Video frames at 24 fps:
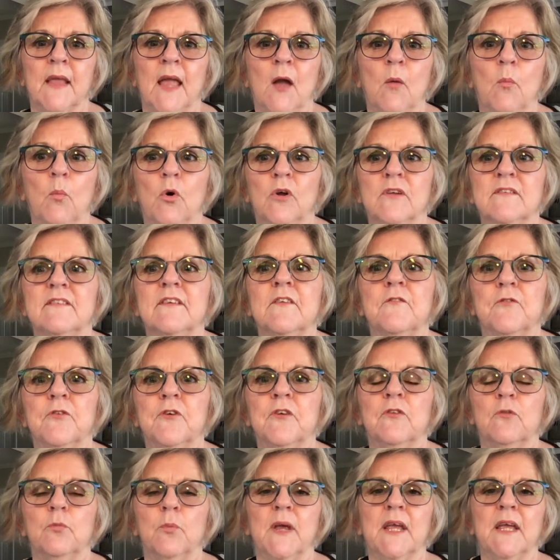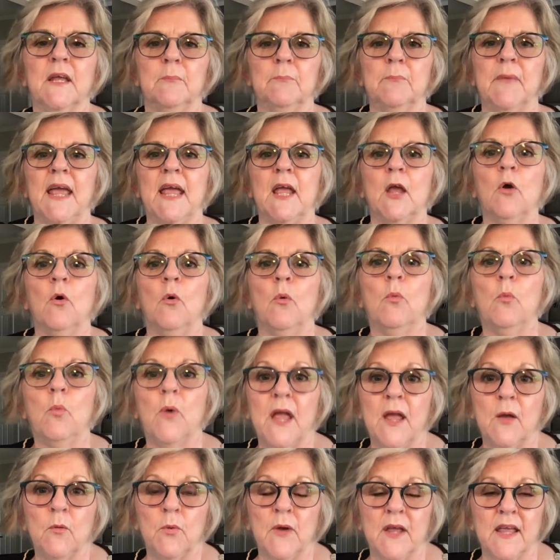and what difference we can make
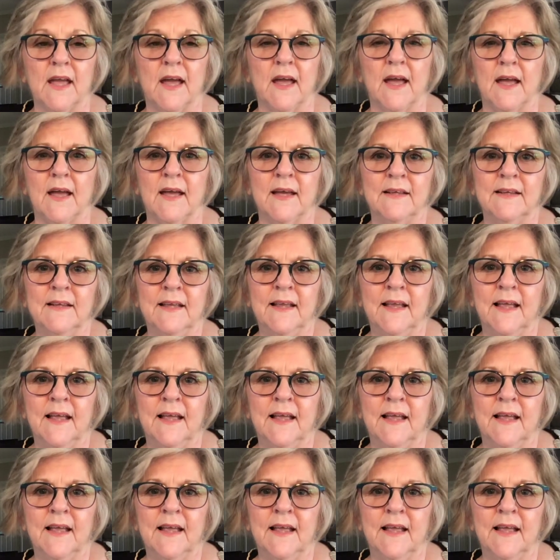where we are.